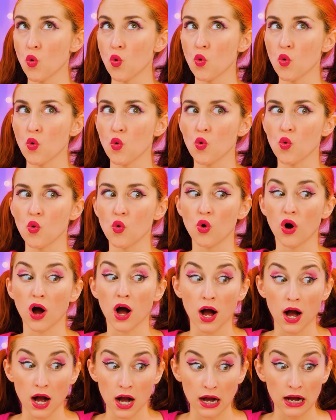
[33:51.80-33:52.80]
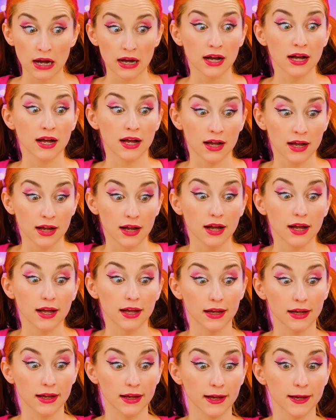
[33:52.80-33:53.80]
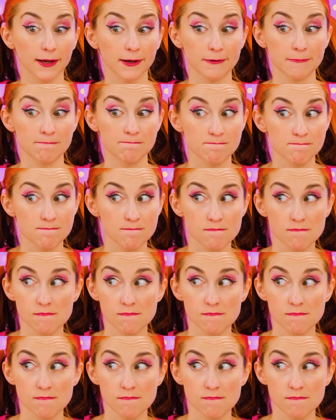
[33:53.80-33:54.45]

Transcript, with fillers: No, it's okay. It's just... Whoa.